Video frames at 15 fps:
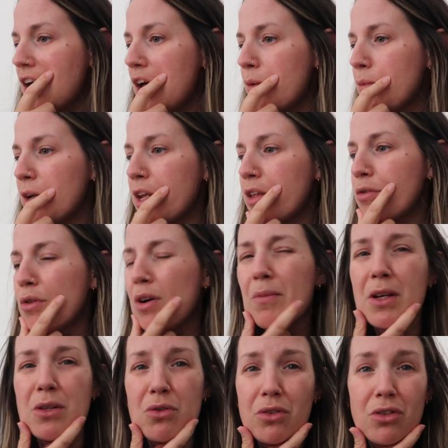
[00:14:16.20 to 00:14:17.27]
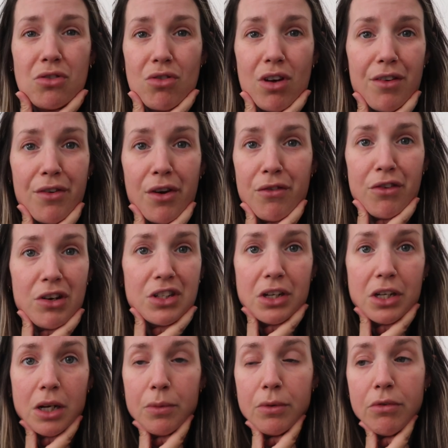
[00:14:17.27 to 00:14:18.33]
And I thought I may as well just drive over, it's
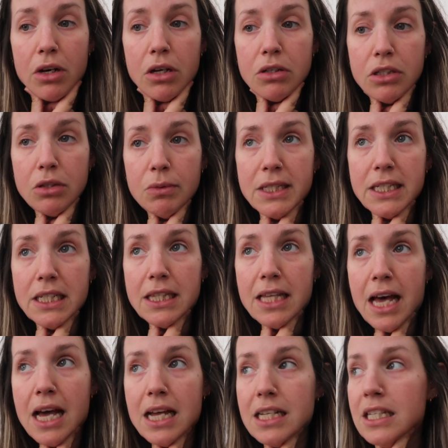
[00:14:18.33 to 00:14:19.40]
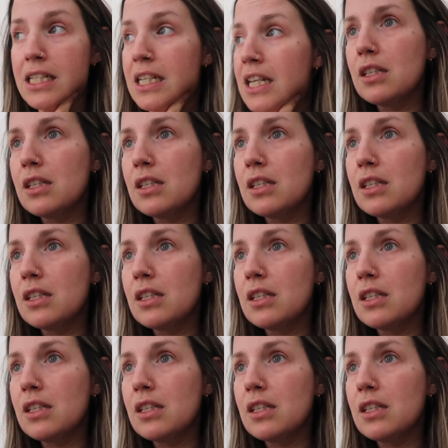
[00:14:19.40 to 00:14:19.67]
only up the road, so we did that.